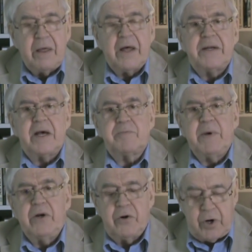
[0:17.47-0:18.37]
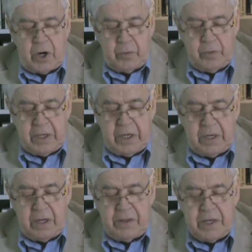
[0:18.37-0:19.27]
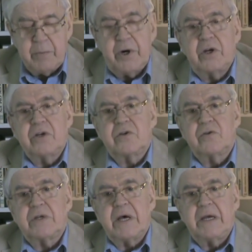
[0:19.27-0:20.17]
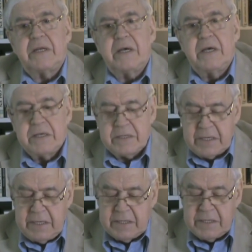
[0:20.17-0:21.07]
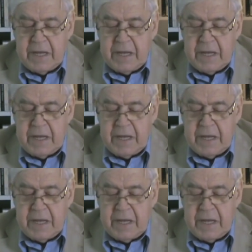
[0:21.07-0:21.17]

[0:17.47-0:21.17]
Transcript: that has been around in the American society since